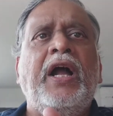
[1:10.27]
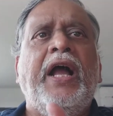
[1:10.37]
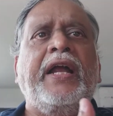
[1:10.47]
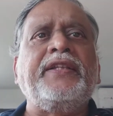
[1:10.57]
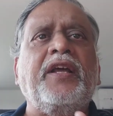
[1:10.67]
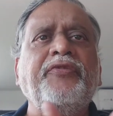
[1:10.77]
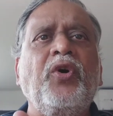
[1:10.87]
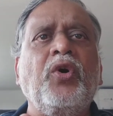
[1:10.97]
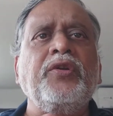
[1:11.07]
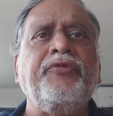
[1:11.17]
And
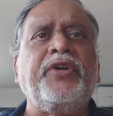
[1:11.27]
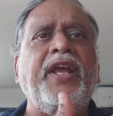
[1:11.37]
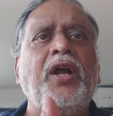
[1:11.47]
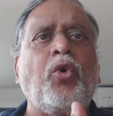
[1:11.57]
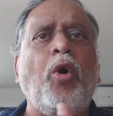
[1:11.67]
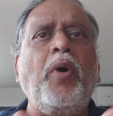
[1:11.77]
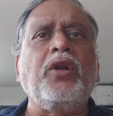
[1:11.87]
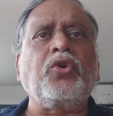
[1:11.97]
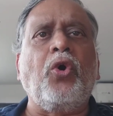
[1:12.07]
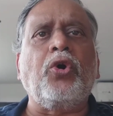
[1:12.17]
therefore, if you take a
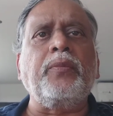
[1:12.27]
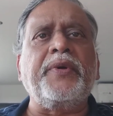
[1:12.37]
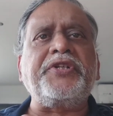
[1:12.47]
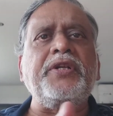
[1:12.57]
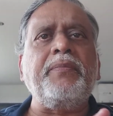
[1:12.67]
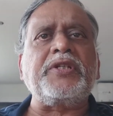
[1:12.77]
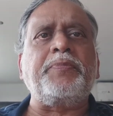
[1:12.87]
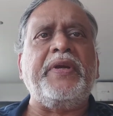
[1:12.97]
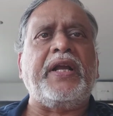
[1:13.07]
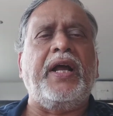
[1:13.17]
COBOL code, machine must
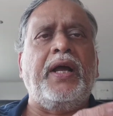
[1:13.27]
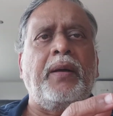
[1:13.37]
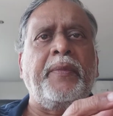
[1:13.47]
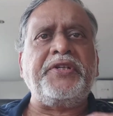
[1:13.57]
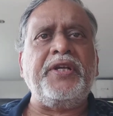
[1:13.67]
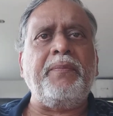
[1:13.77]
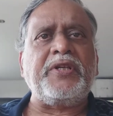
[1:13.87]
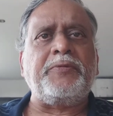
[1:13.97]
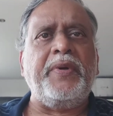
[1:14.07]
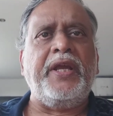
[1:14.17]

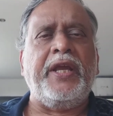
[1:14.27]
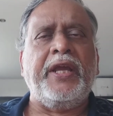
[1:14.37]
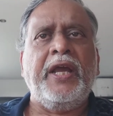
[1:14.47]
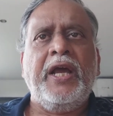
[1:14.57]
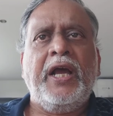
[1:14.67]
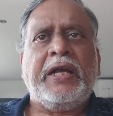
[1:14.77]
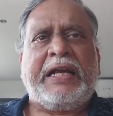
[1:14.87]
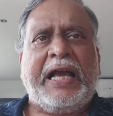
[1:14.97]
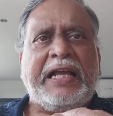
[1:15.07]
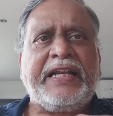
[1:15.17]
be
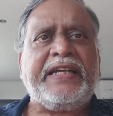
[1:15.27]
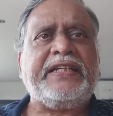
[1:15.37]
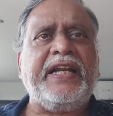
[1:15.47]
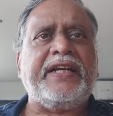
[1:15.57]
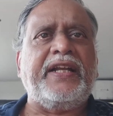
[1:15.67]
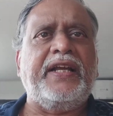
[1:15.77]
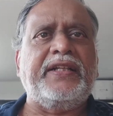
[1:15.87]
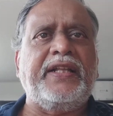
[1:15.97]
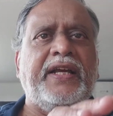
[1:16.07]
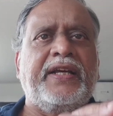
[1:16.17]
connected,
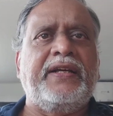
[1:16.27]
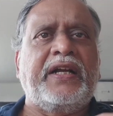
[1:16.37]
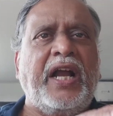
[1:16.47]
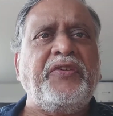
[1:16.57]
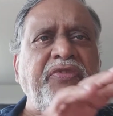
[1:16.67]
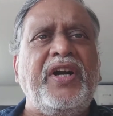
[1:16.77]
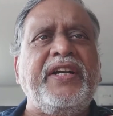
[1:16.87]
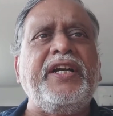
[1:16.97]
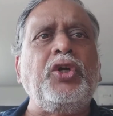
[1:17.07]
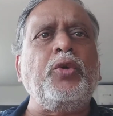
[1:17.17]

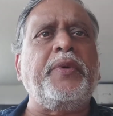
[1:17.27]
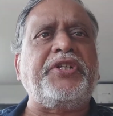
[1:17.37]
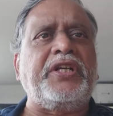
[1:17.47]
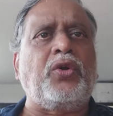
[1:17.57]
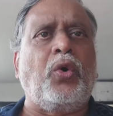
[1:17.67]
converted into machine